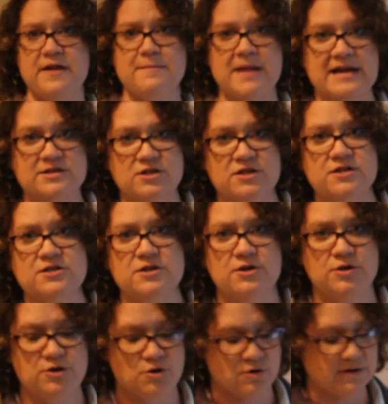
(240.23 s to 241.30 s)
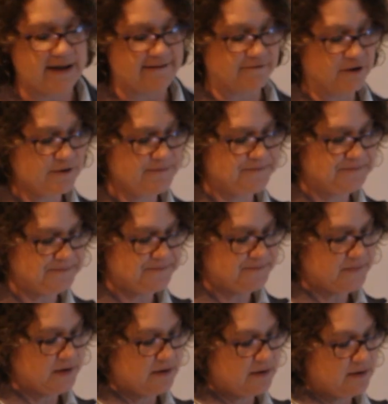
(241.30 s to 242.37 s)
that matches your level.
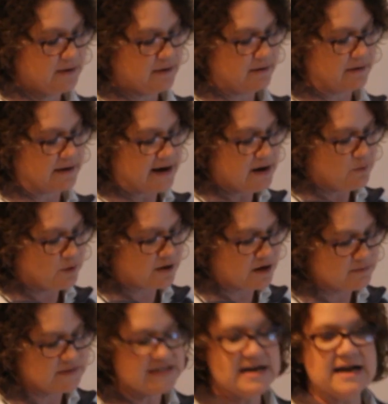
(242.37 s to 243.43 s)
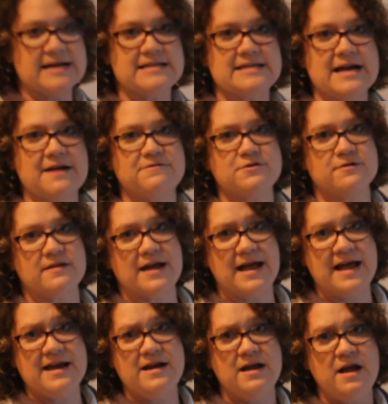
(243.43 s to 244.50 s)
All right, what comes next after the
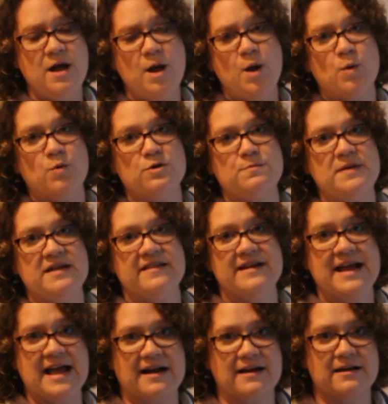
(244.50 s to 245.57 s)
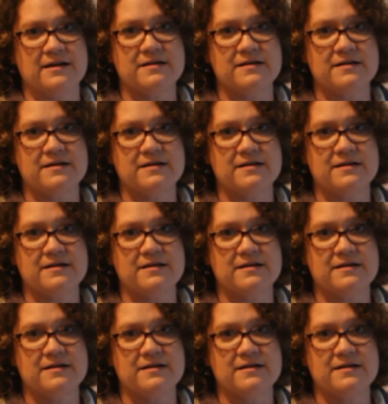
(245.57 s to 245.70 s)
head would be the neck.